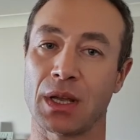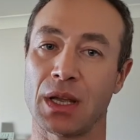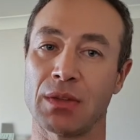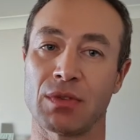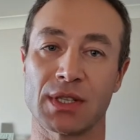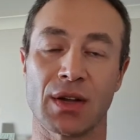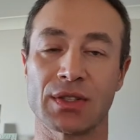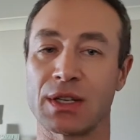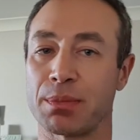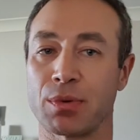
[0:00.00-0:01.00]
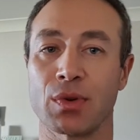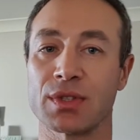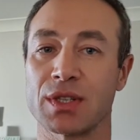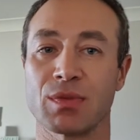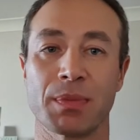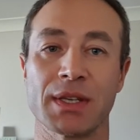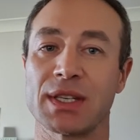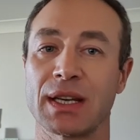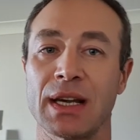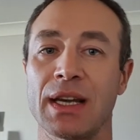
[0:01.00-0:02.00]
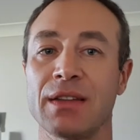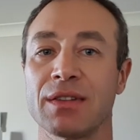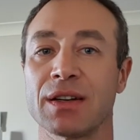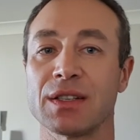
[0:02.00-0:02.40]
results in the process where basically liver